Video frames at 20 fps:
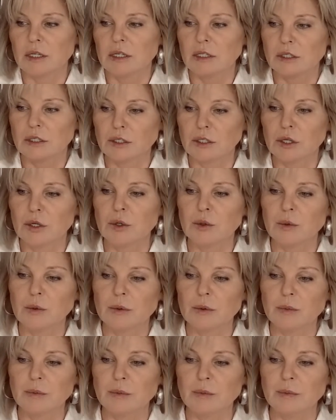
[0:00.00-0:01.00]
So
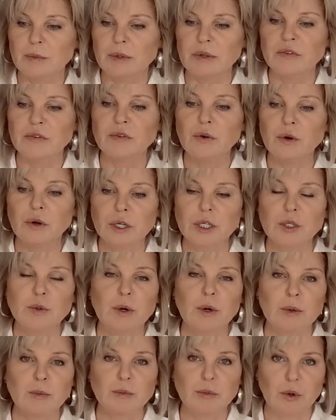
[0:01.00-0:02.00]
before you
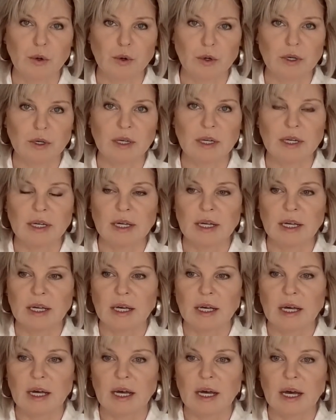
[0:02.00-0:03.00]
are born,
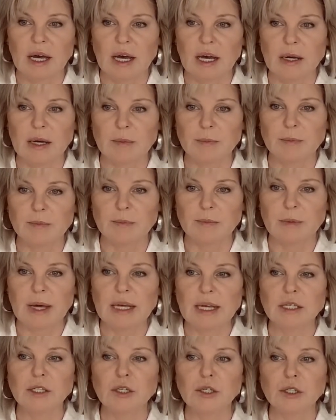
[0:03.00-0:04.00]

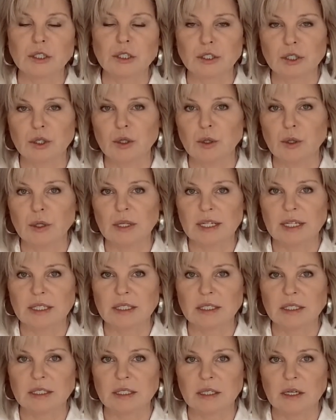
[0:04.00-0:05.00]
and your soul
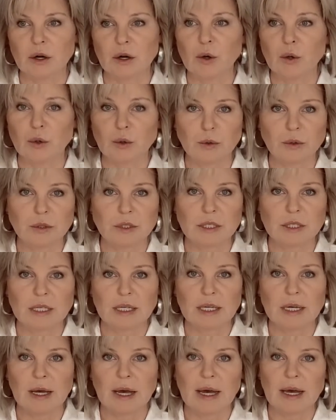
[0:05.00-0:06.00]
is old,
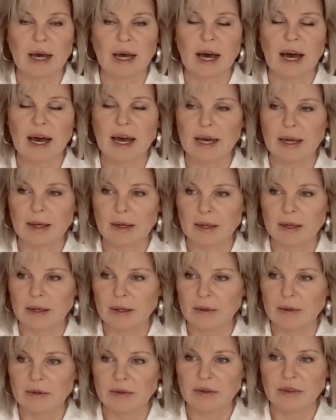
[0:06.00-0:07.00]
I
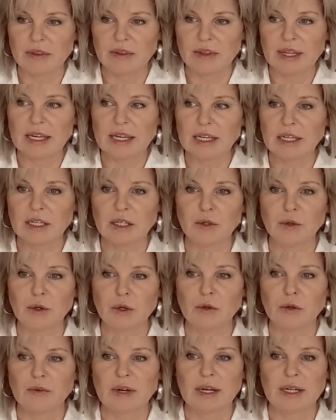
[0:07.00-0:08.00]
think you
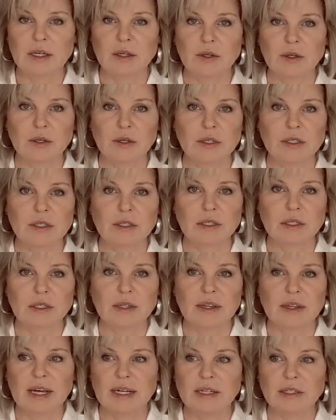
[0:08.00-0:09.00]
already heard
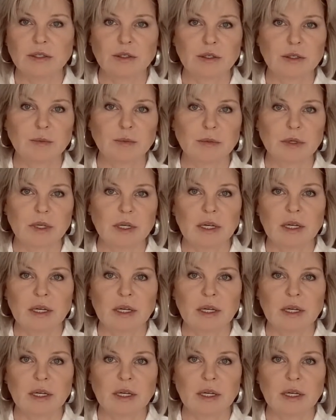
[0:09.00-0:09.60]
that term,